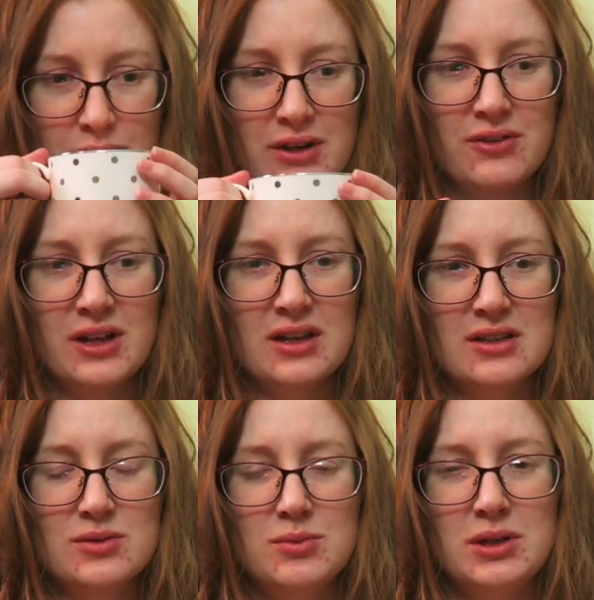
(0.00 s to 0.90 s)
but I feel like
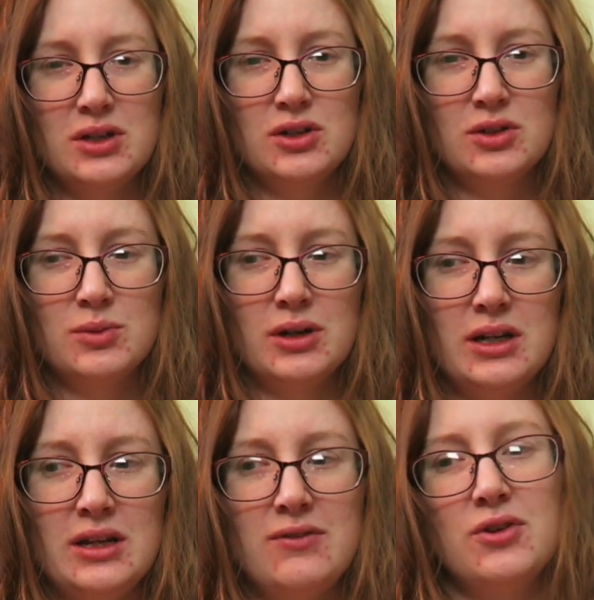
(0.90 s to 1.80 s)
this would be a good
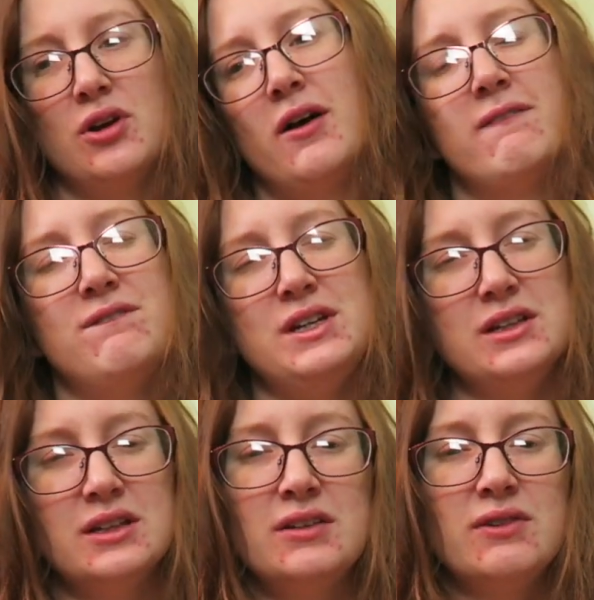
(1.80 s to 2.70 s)
one if you're not
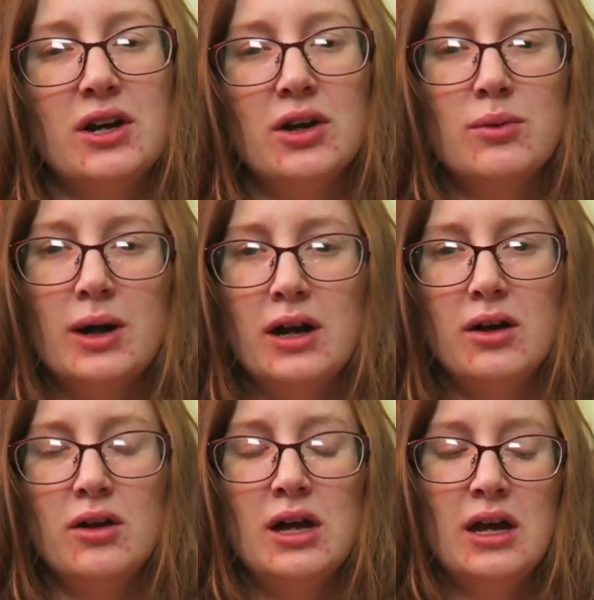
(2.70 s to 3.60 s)
feeling very
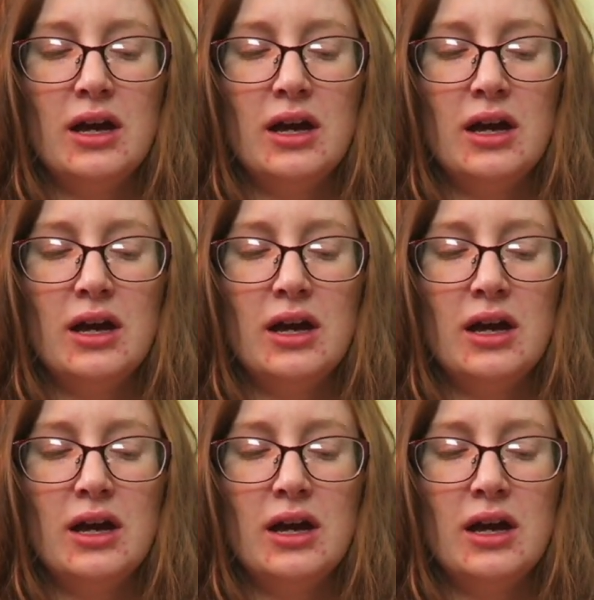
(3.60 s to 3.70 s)
well.